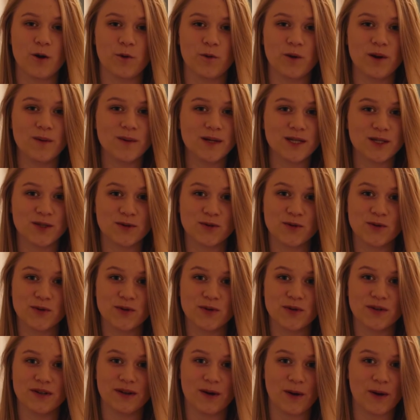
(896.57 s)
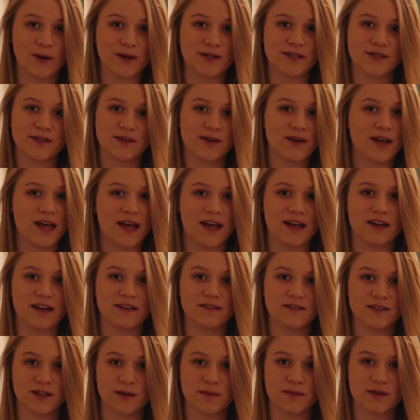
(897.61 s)
we will soon also
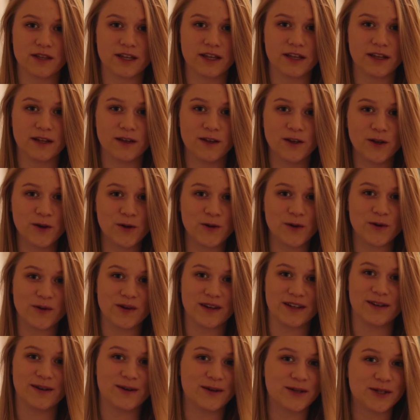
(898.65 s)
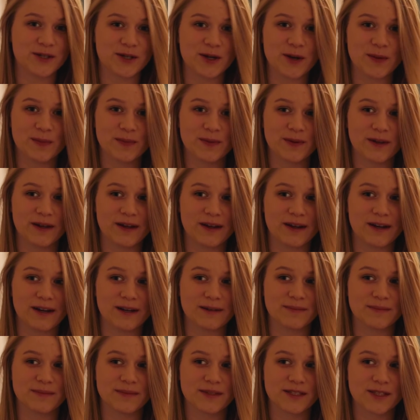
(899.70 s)
have something new in our shop,
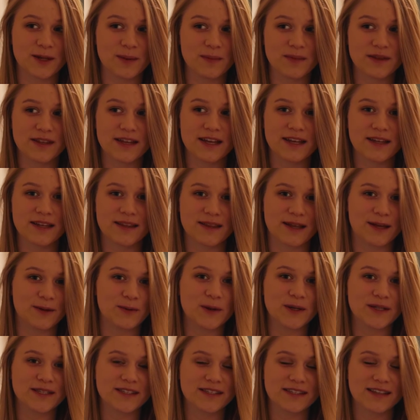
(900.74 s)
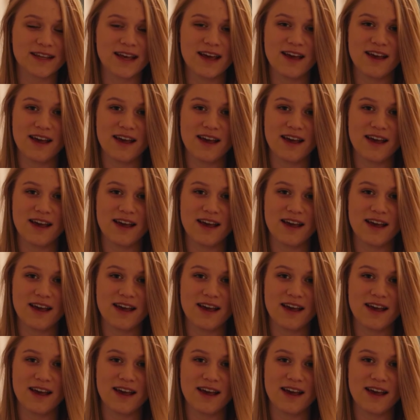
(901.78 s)
something that was